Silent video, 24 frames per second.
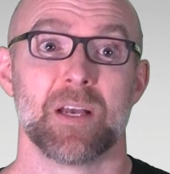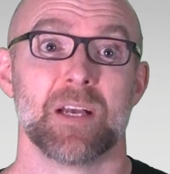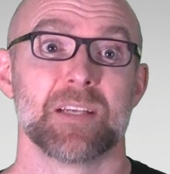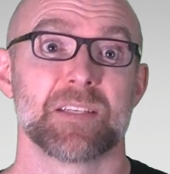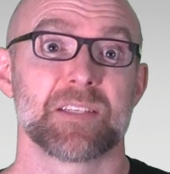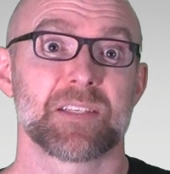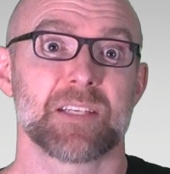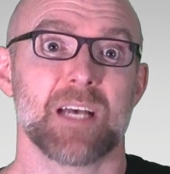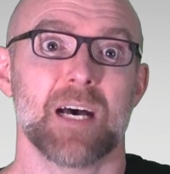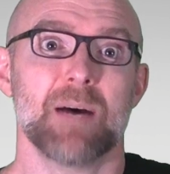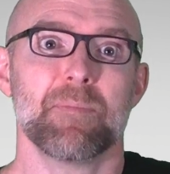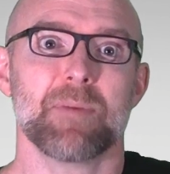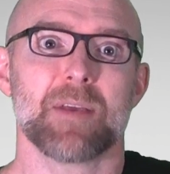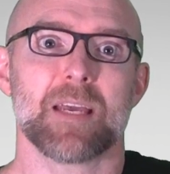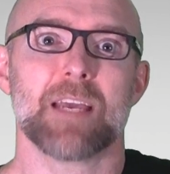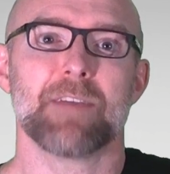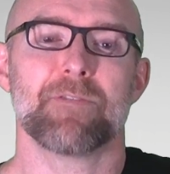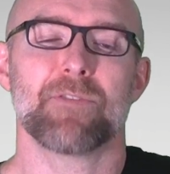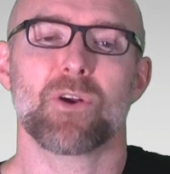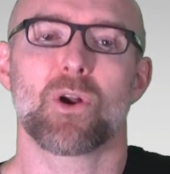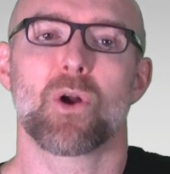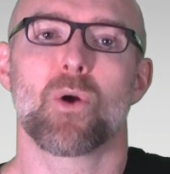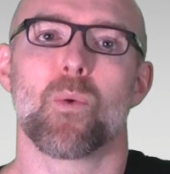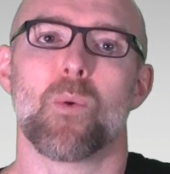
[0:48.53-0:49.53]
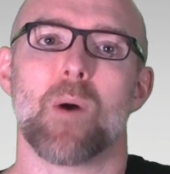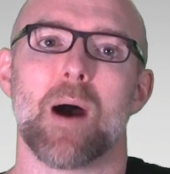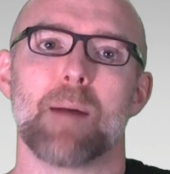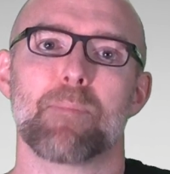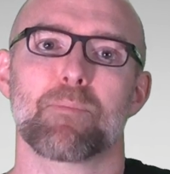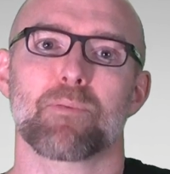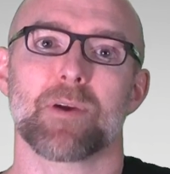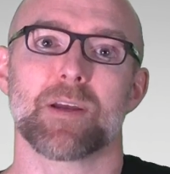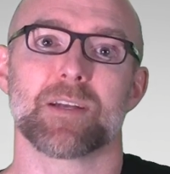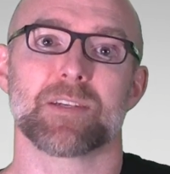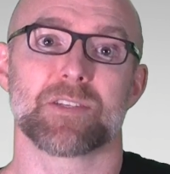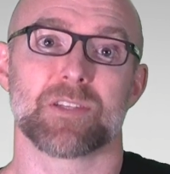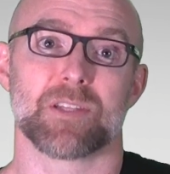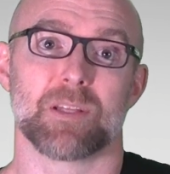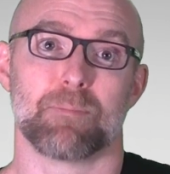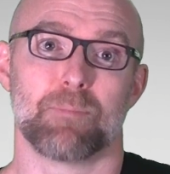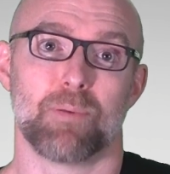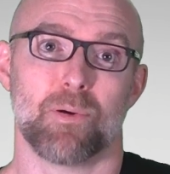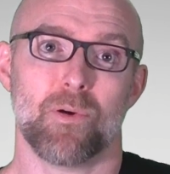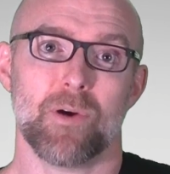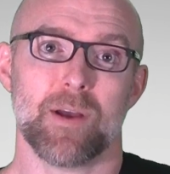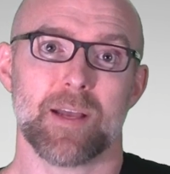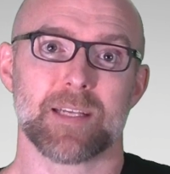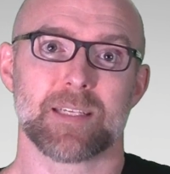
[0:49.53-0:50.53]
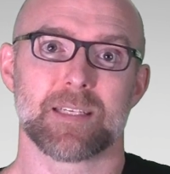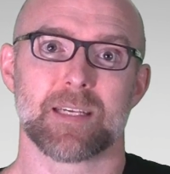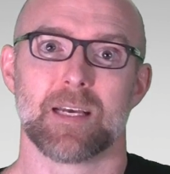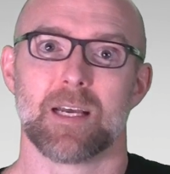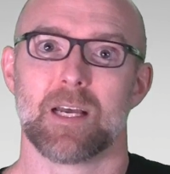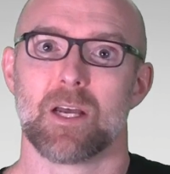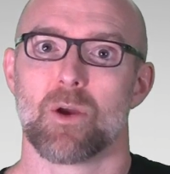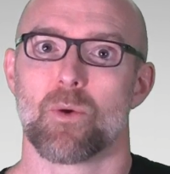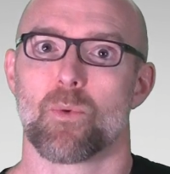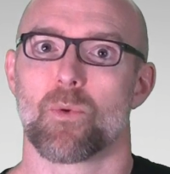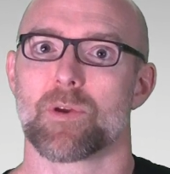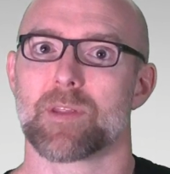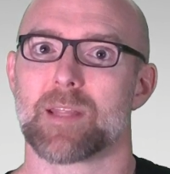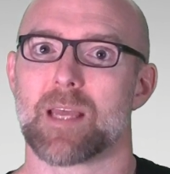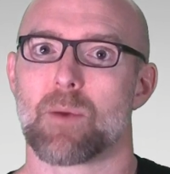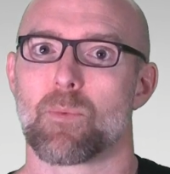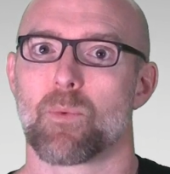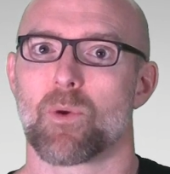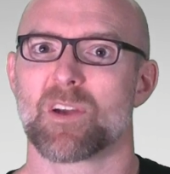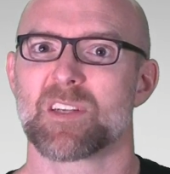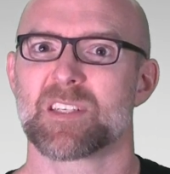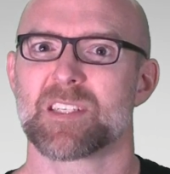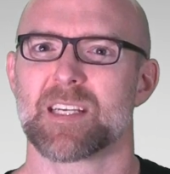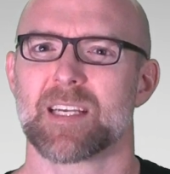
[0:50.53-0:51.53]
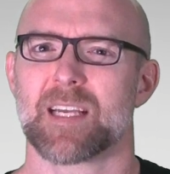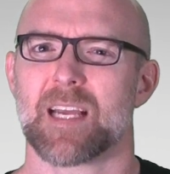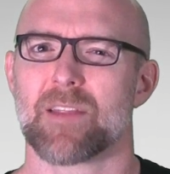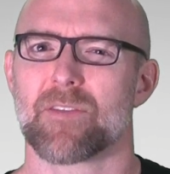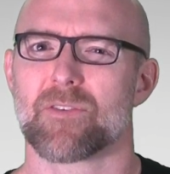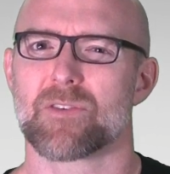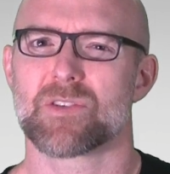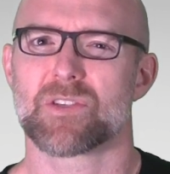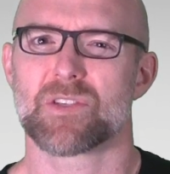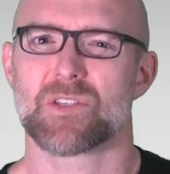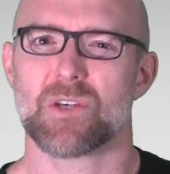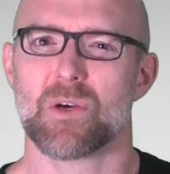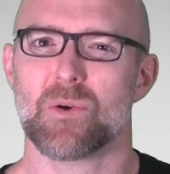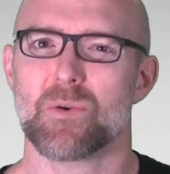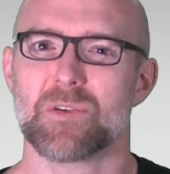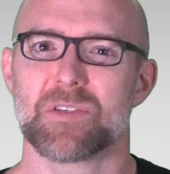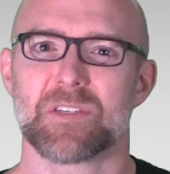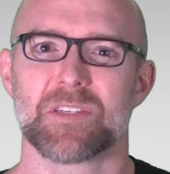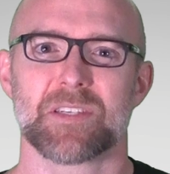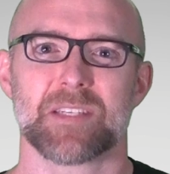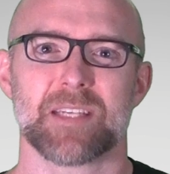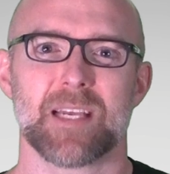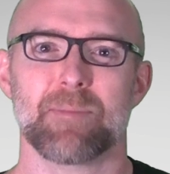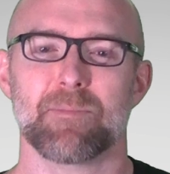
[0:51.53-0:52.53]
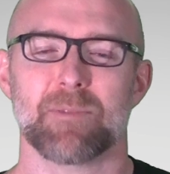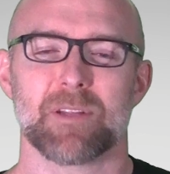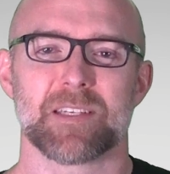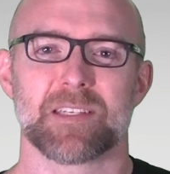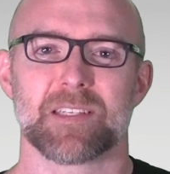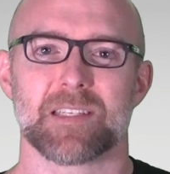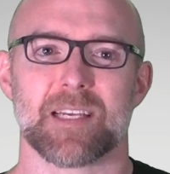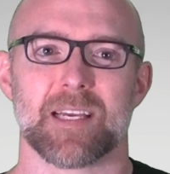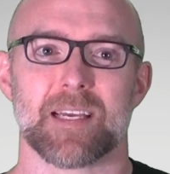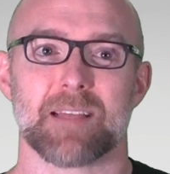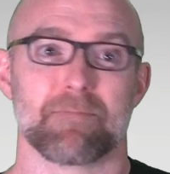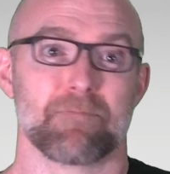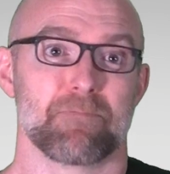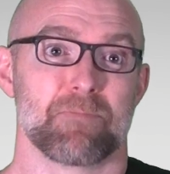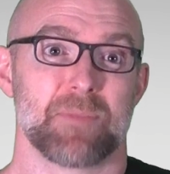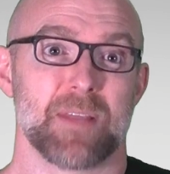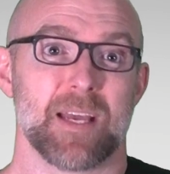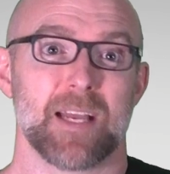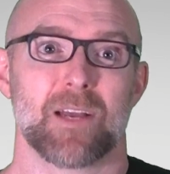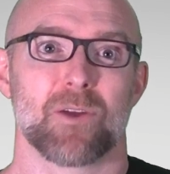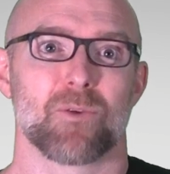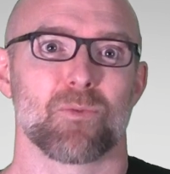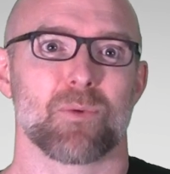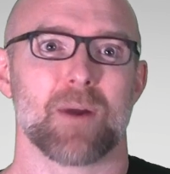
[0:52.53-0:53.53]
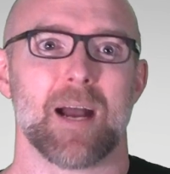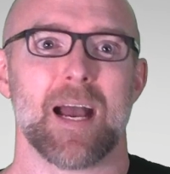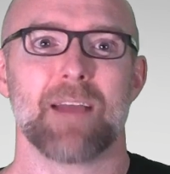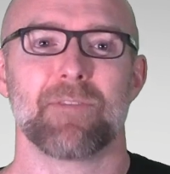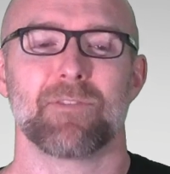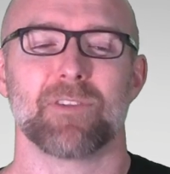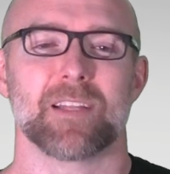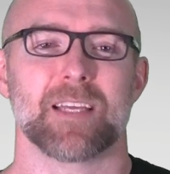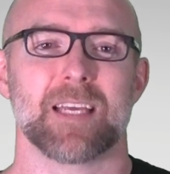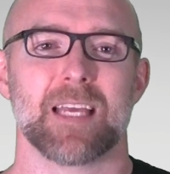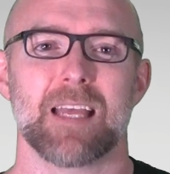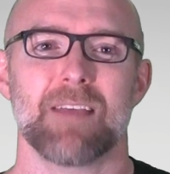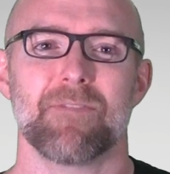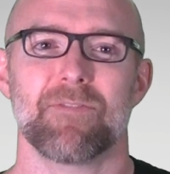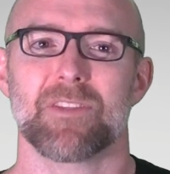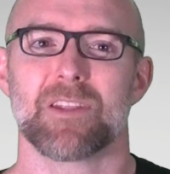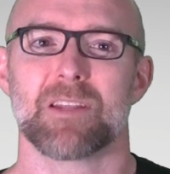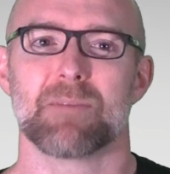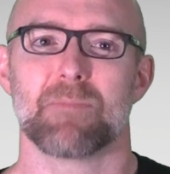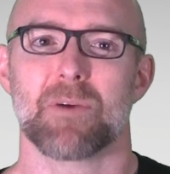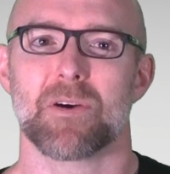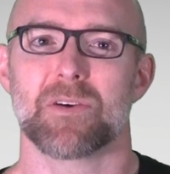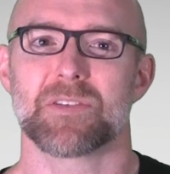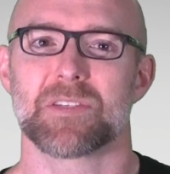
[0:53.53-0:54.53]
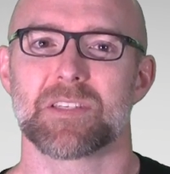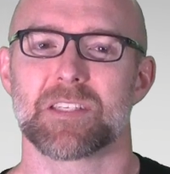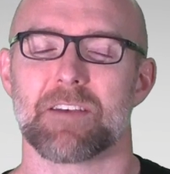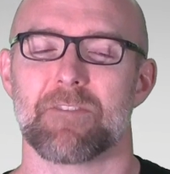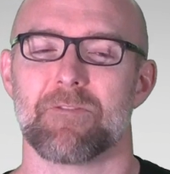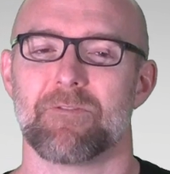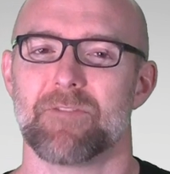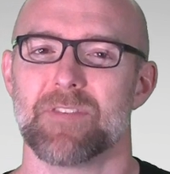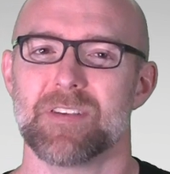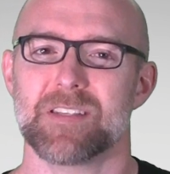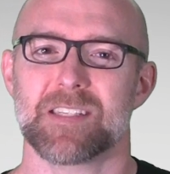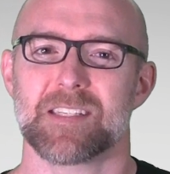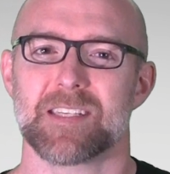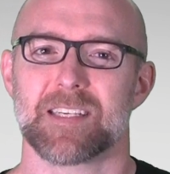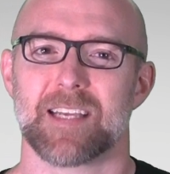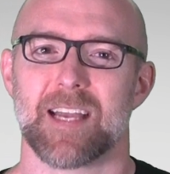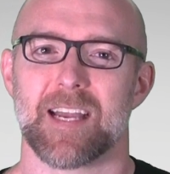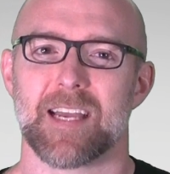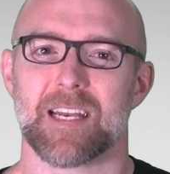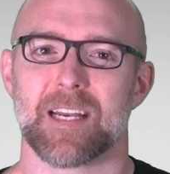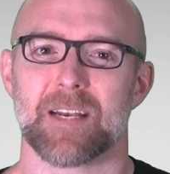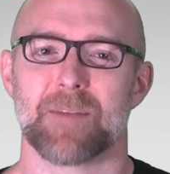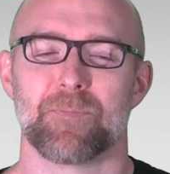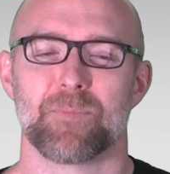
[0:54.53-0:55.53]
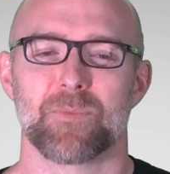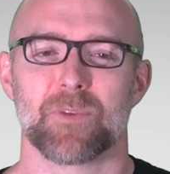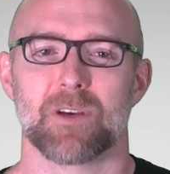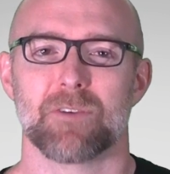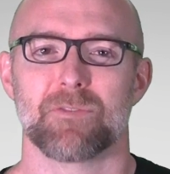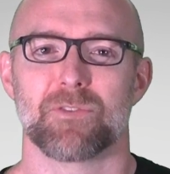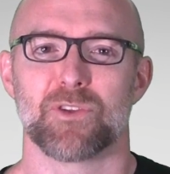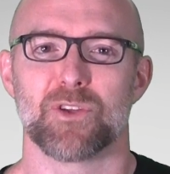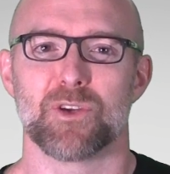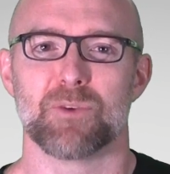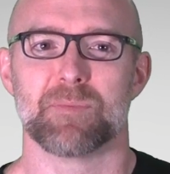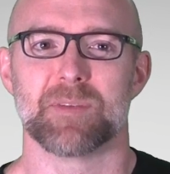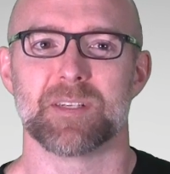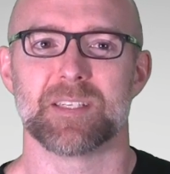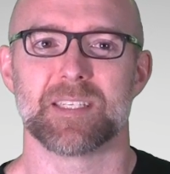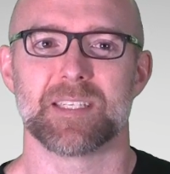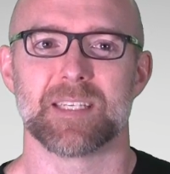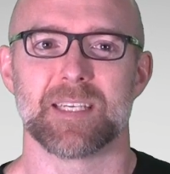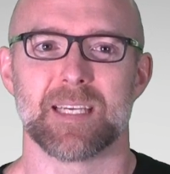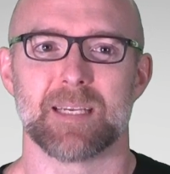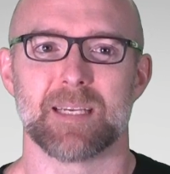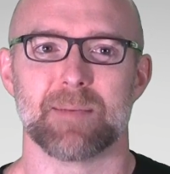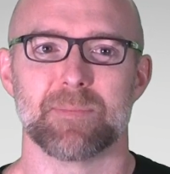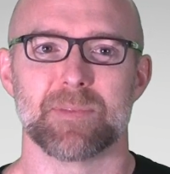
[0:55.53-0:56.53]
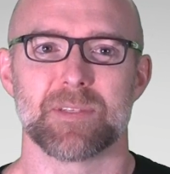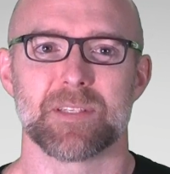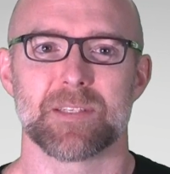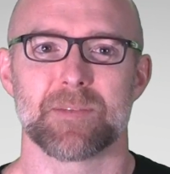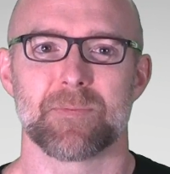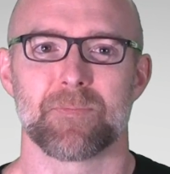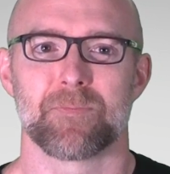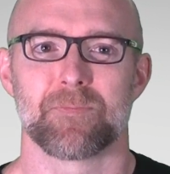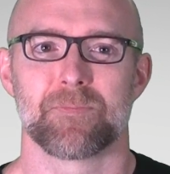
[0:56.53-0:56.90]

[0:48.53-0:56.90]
Some even cooperate to the point where they work together so seamlessly they could rival even the most sophisticated of human teams.